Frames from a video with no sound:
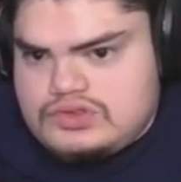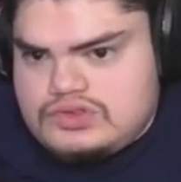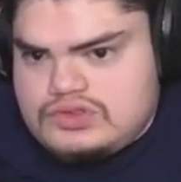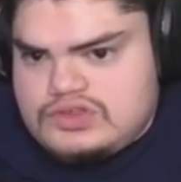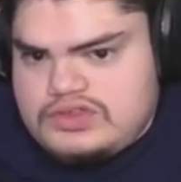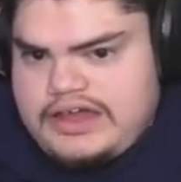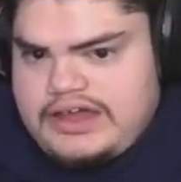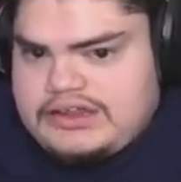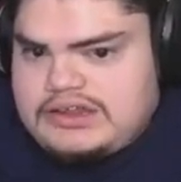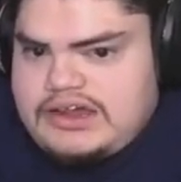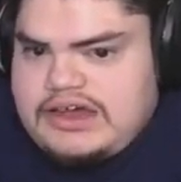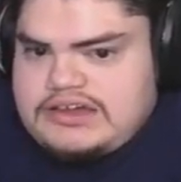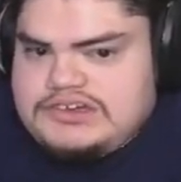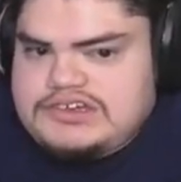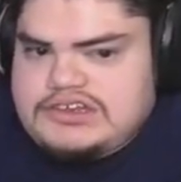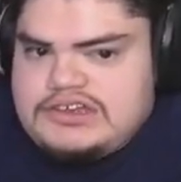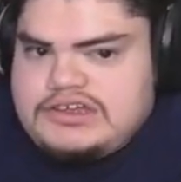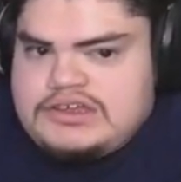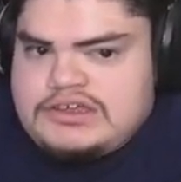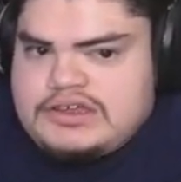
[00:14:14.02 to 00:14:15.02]
That's
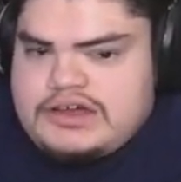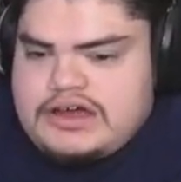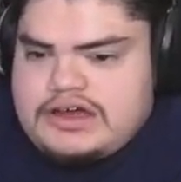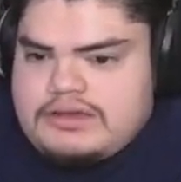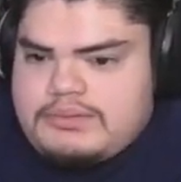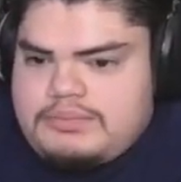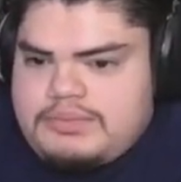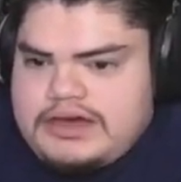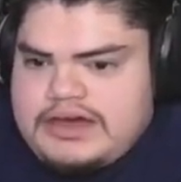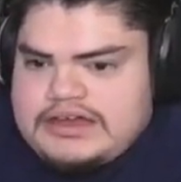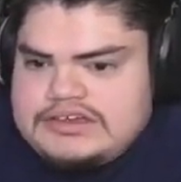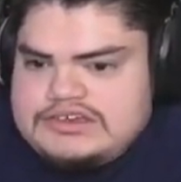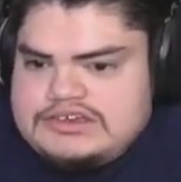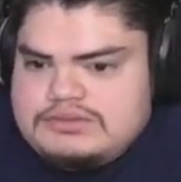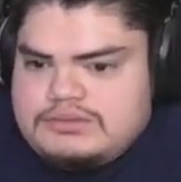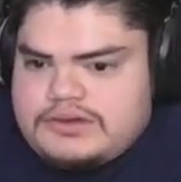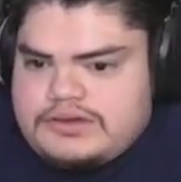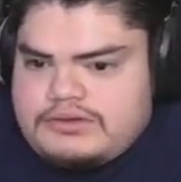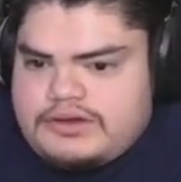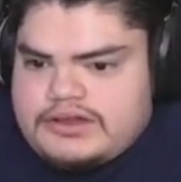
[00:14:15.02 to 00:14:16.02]
actually not a bad
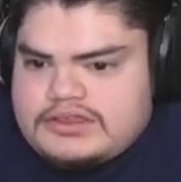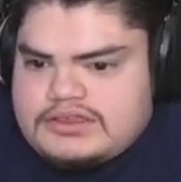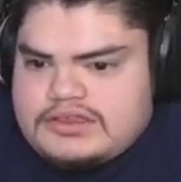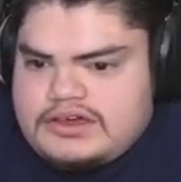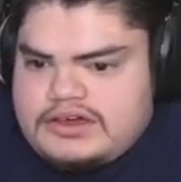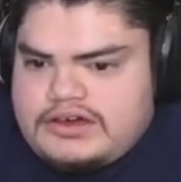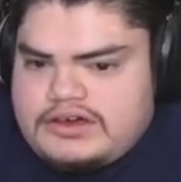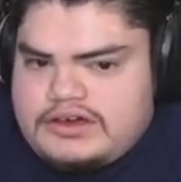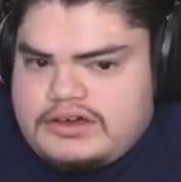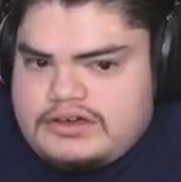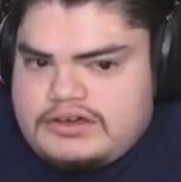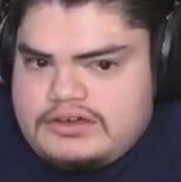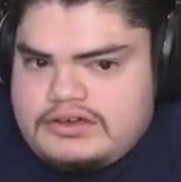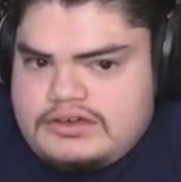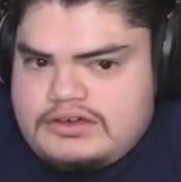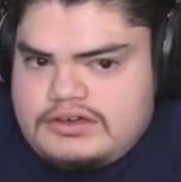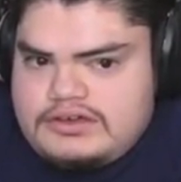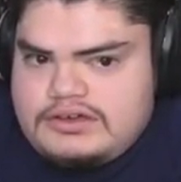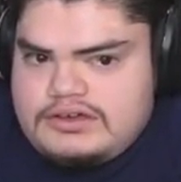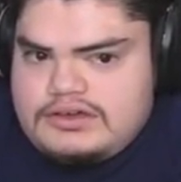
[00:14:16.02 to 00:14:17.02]
swing right there.
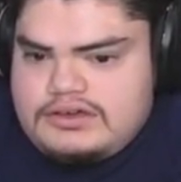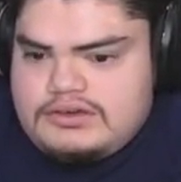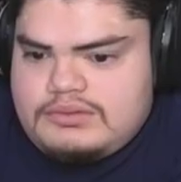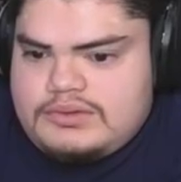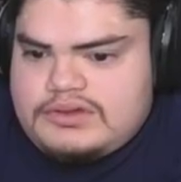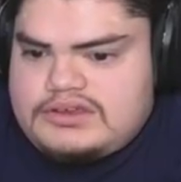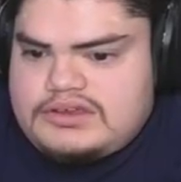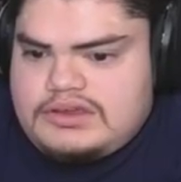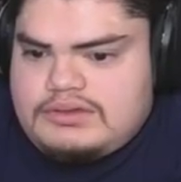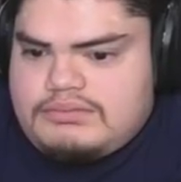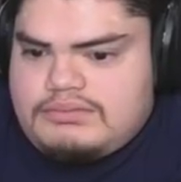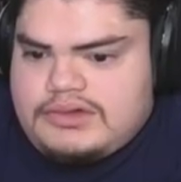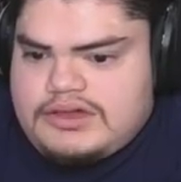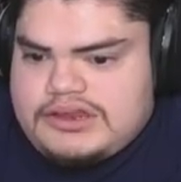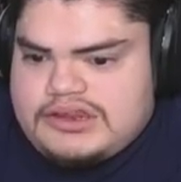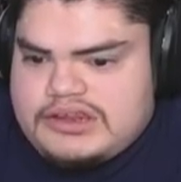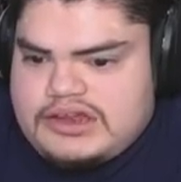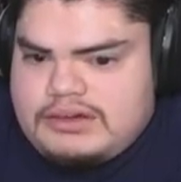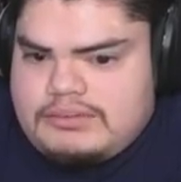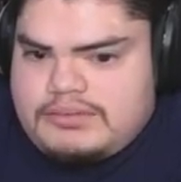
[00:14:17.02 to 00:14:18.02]
We didn't miss
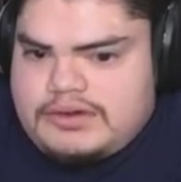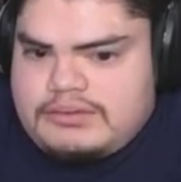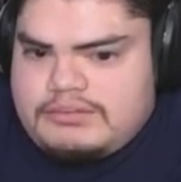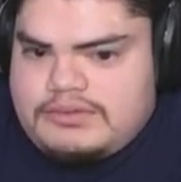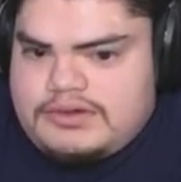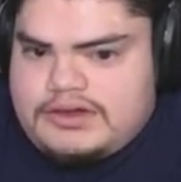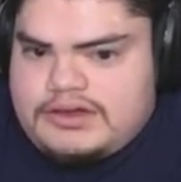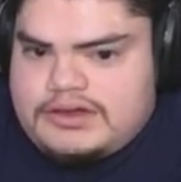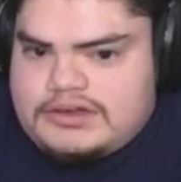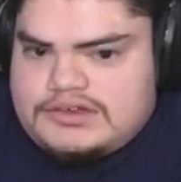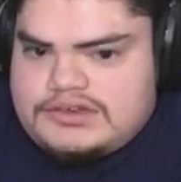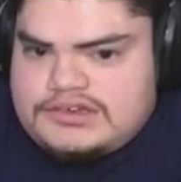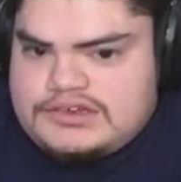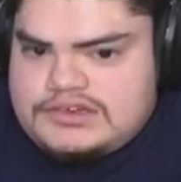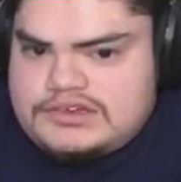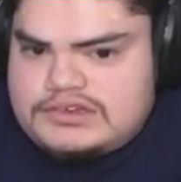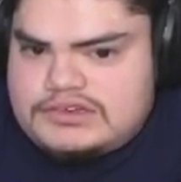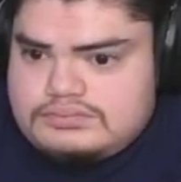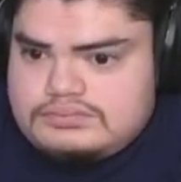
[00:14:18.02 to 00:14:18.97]
that by much.